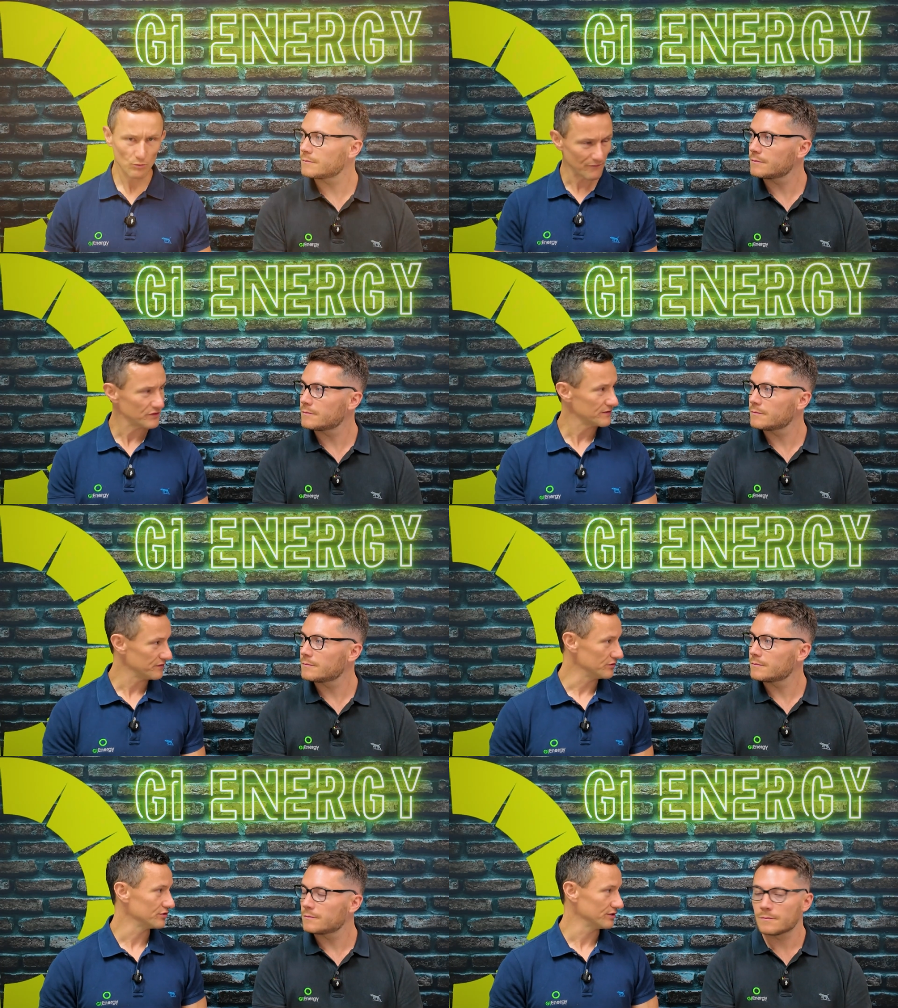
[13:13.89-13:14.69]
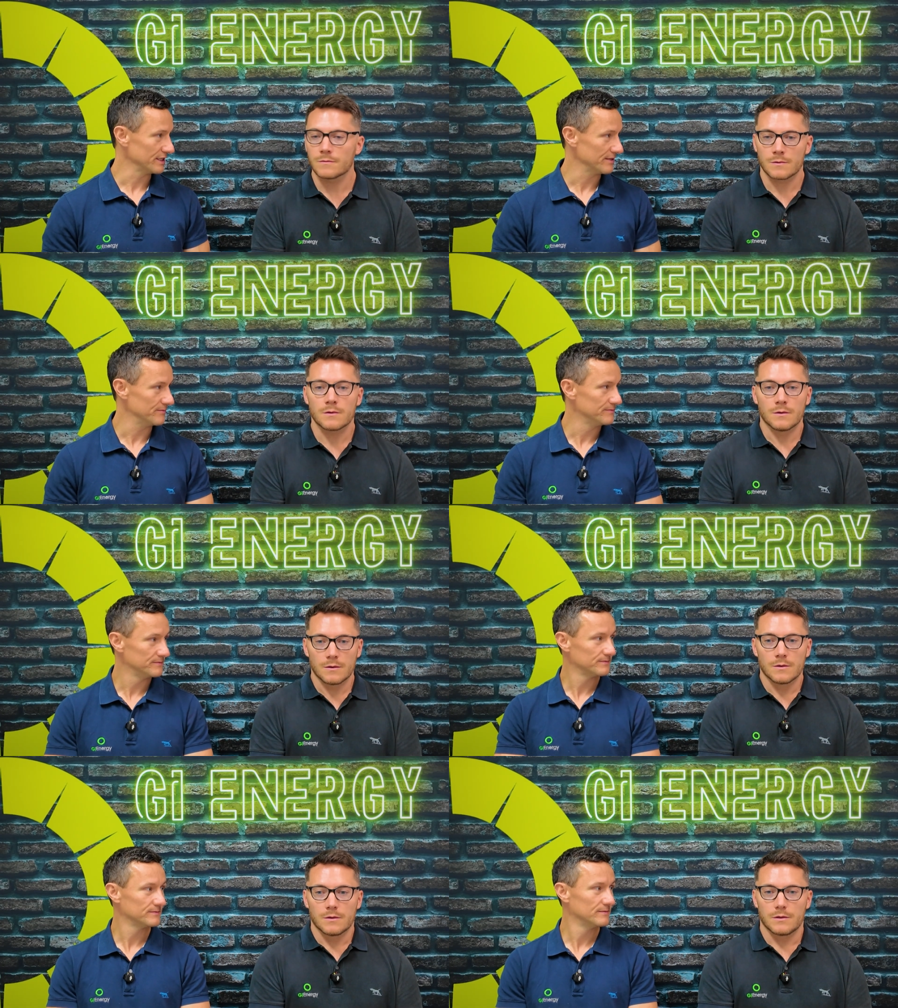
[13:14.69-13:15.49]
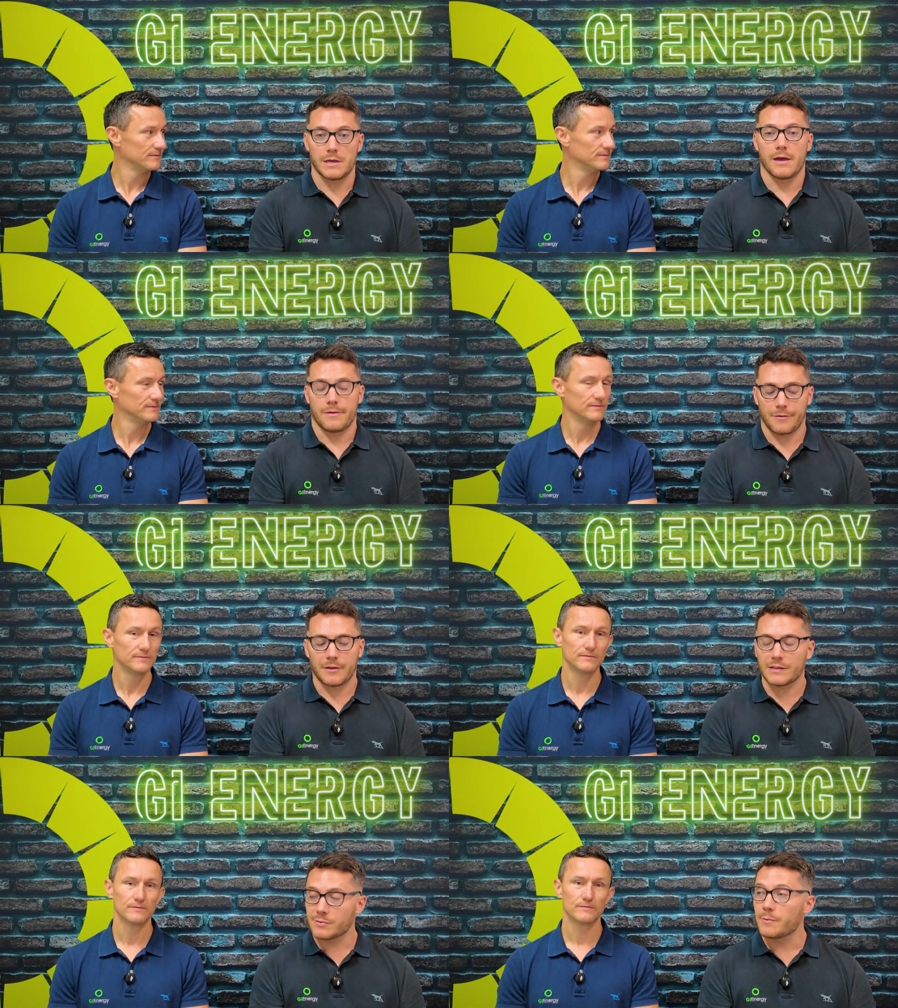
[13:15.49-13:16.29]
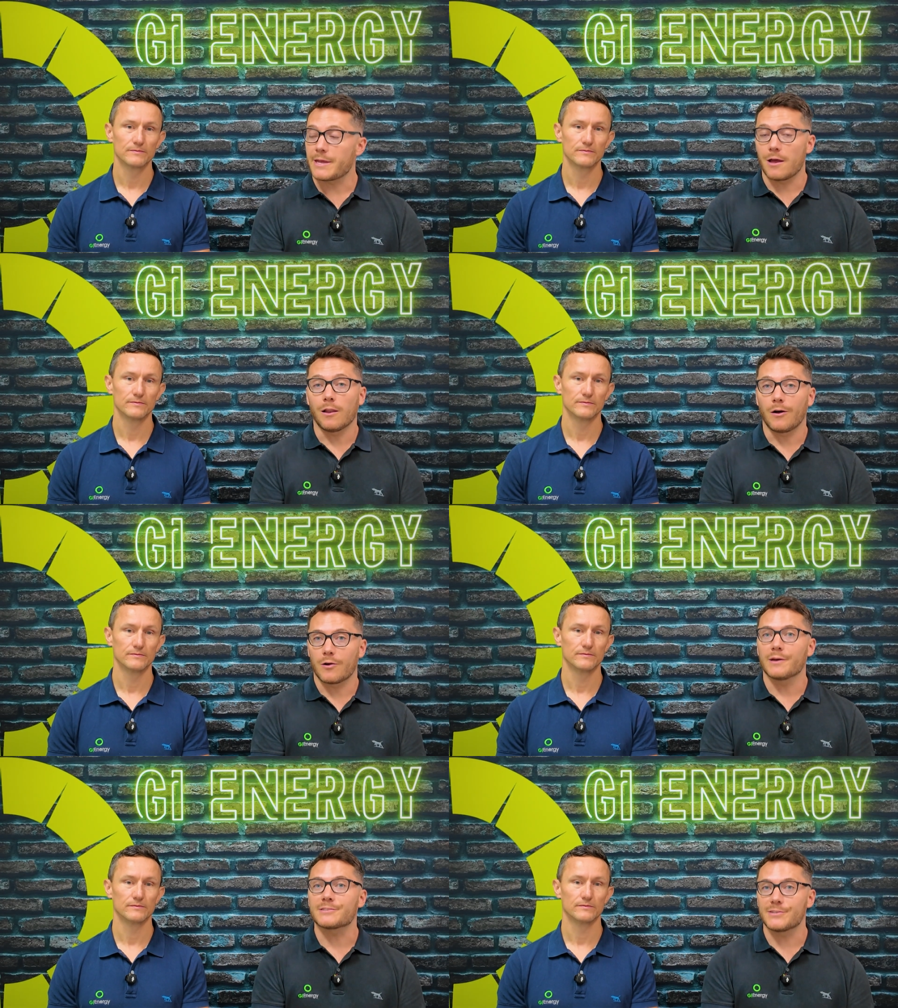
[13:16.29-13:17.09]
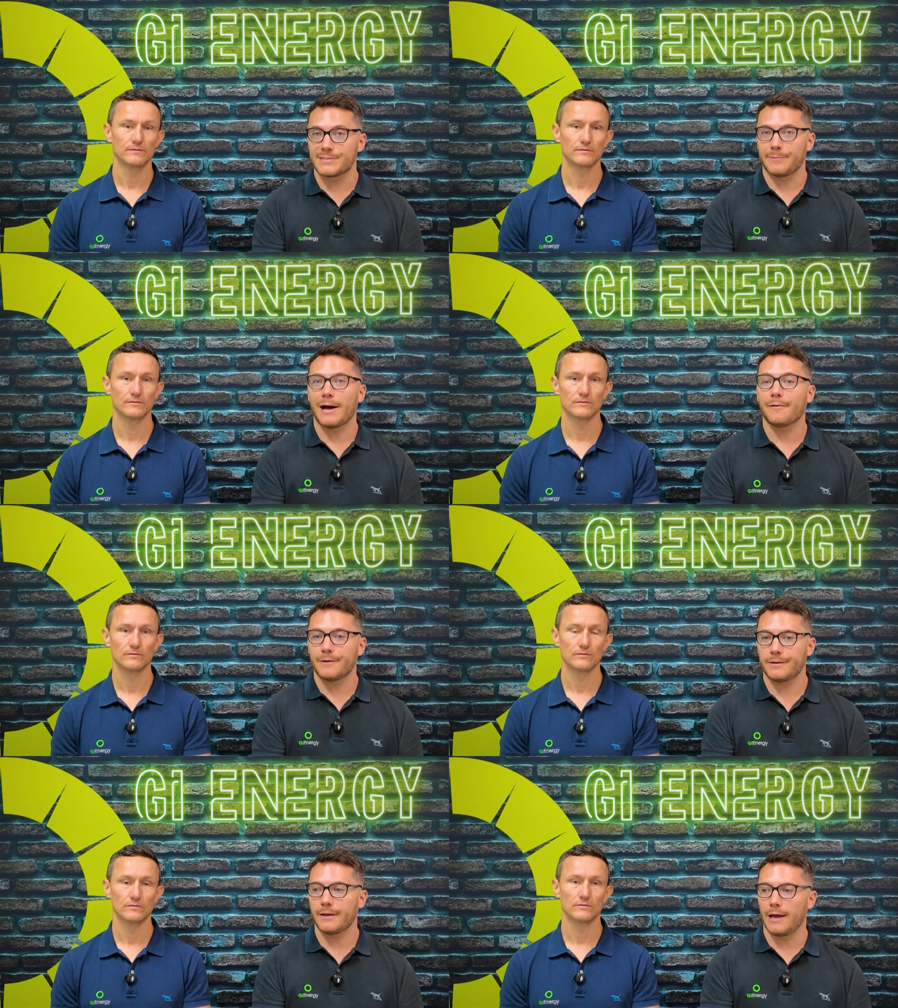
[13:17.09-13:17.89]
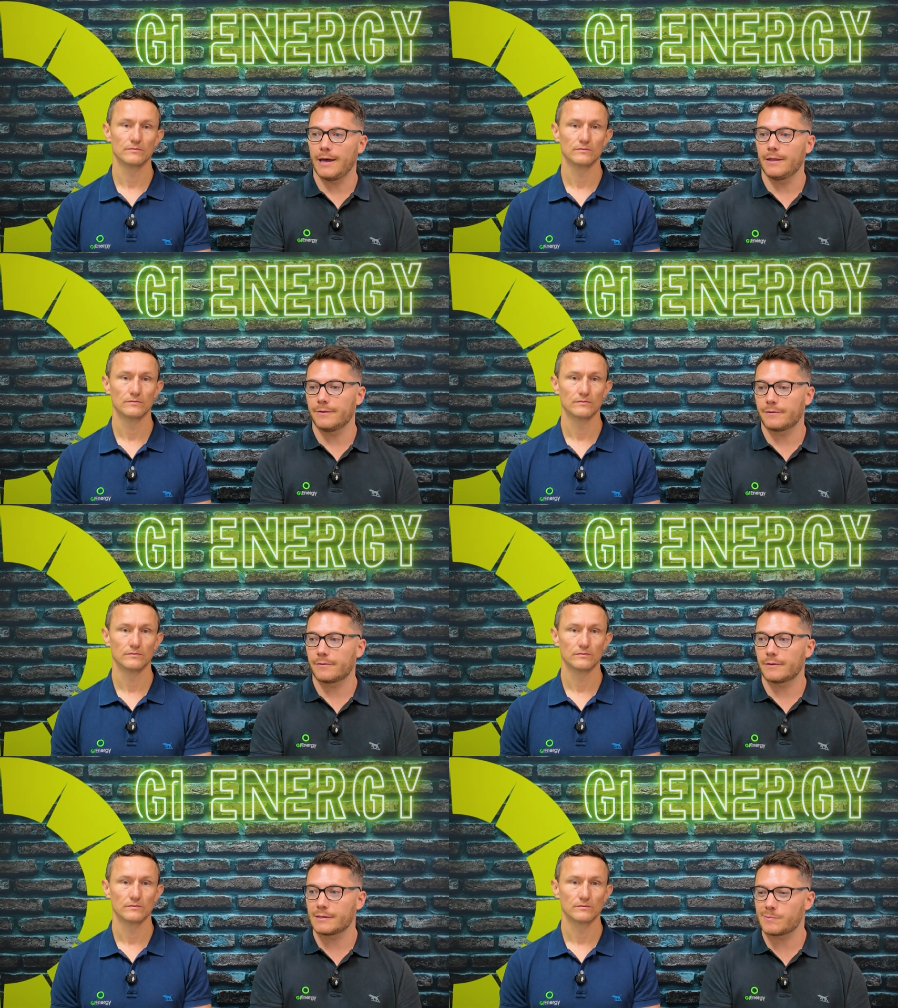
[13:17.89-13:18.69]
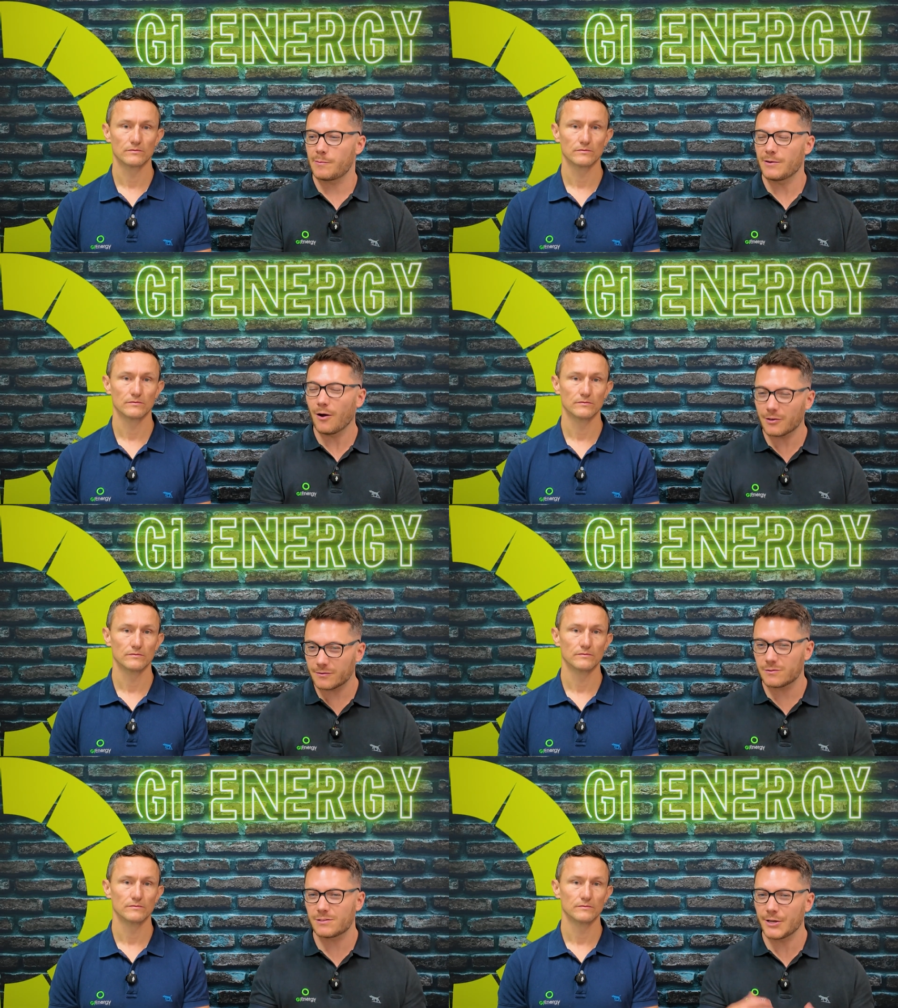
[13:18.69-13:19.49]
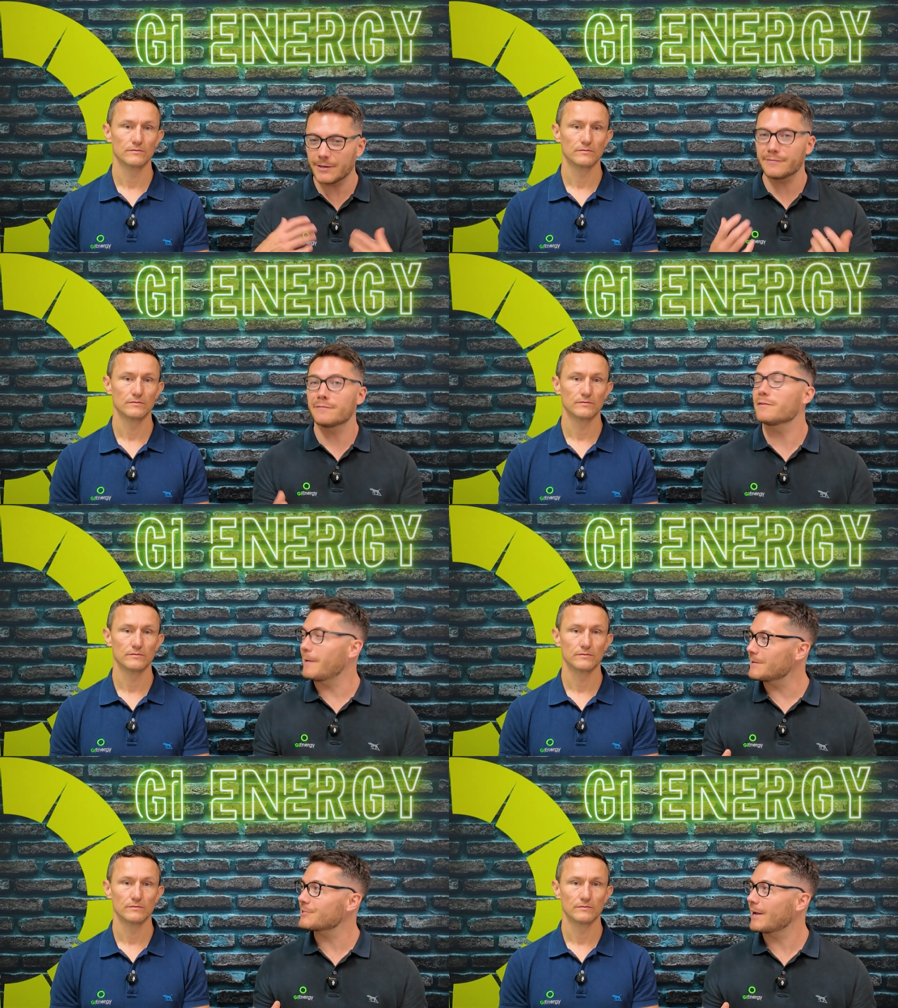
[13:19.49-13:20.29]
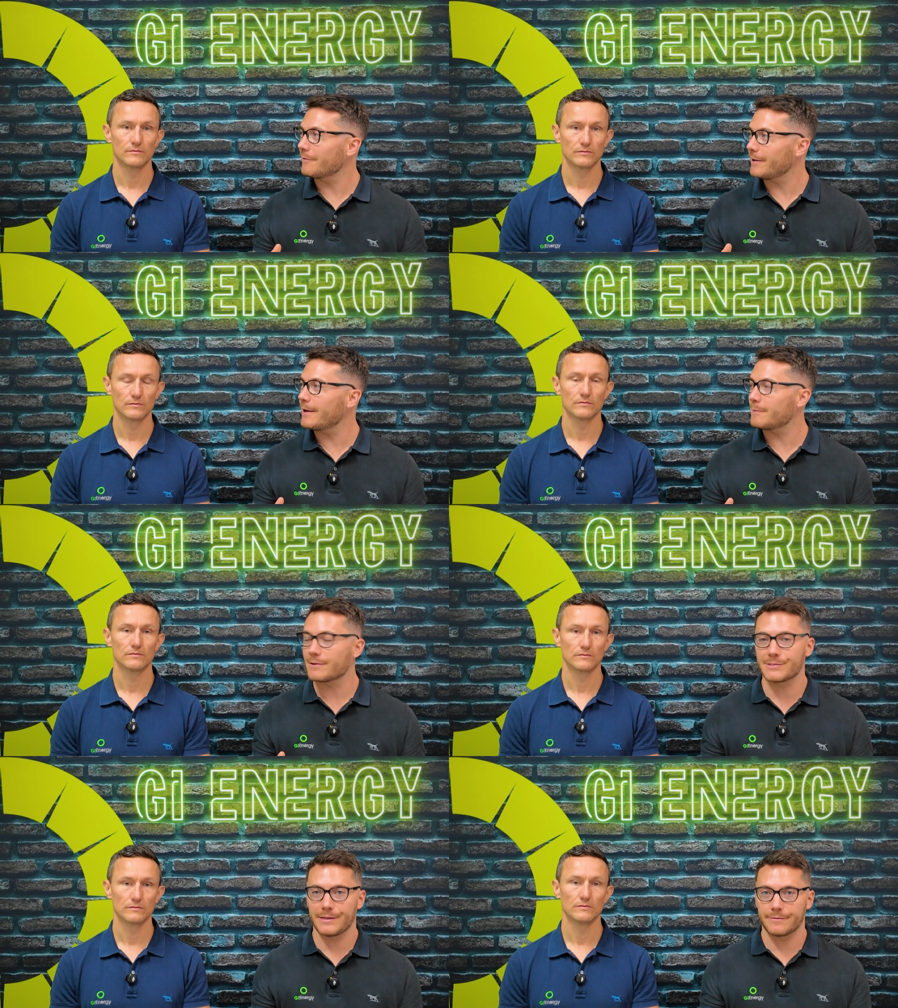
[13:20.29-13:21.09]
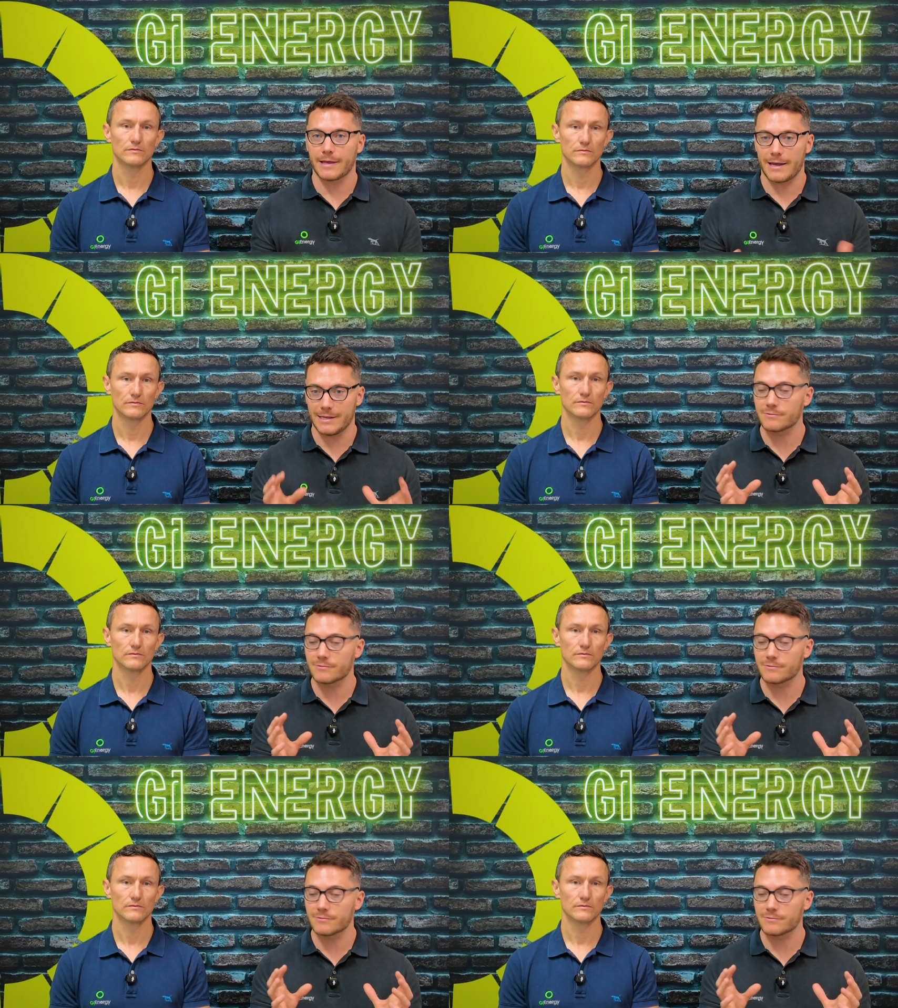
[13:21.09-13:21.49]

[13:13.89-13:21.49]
Speaker 1: One for the future again.
Speaker 2: Yeah, I think this one we get a lot of questions about, and there's probably not a ton of information out there because it, that